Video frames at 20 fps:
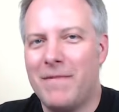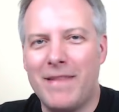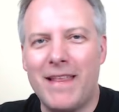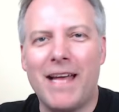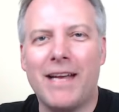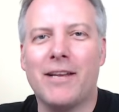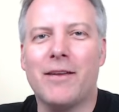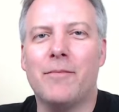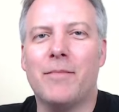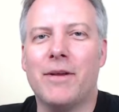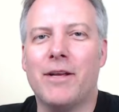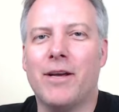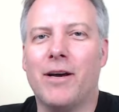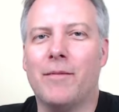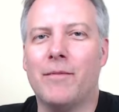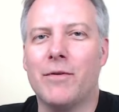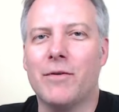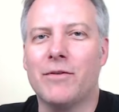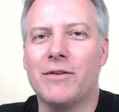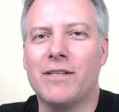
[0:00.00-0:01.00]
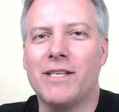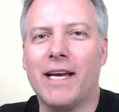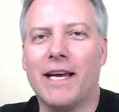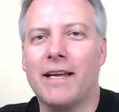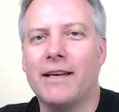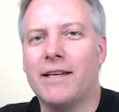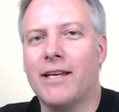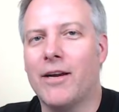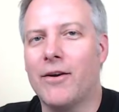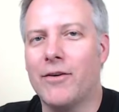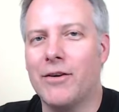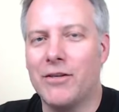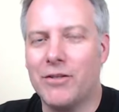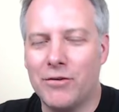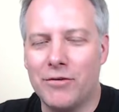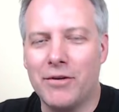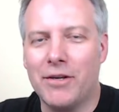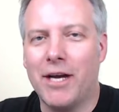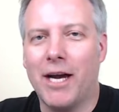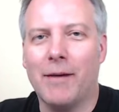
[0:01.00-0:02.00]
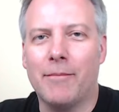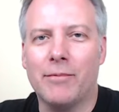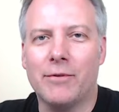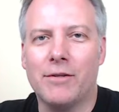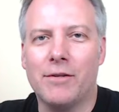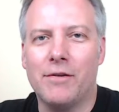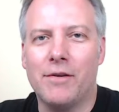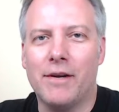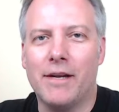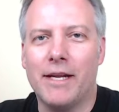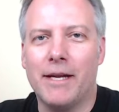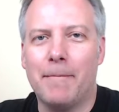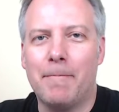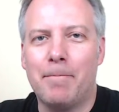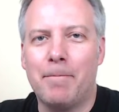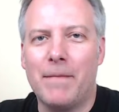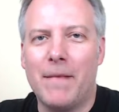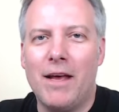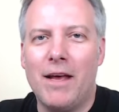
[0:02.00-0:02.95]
That could become your secondary shooting opportunity.